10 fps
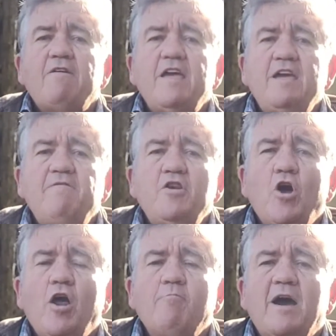Even
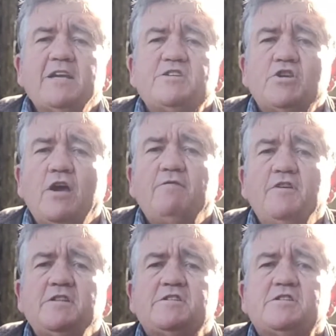on my
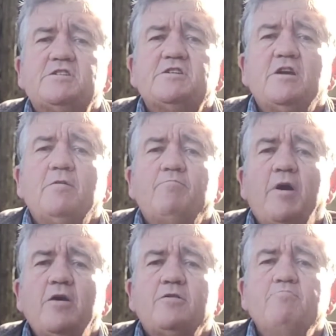servants,
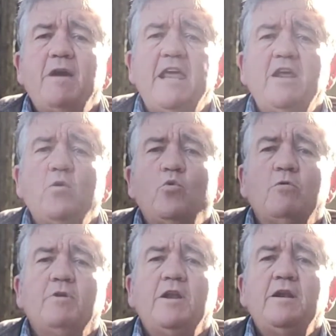both men and
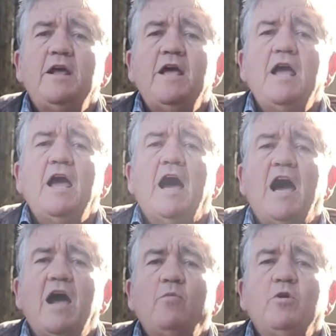women,
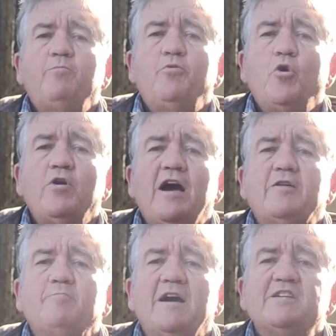I will pour
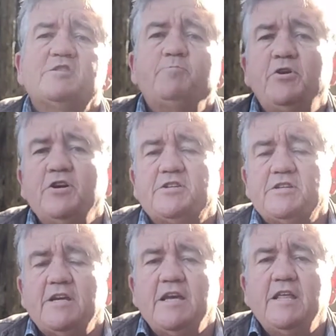out my
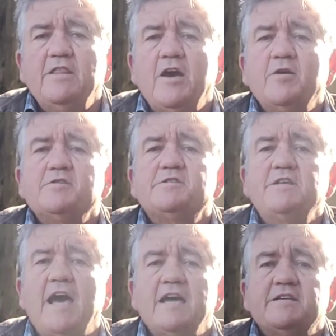Spirit in those
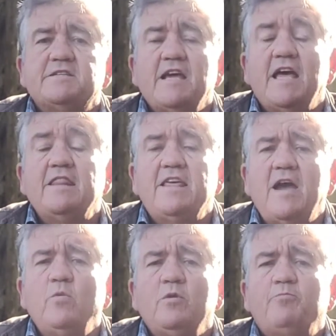days, and
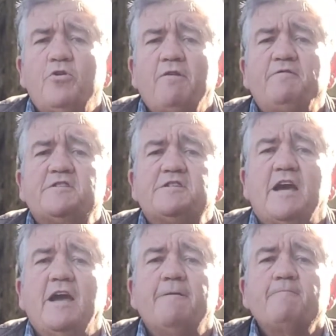they will
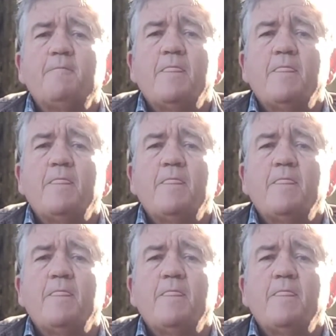prophesy."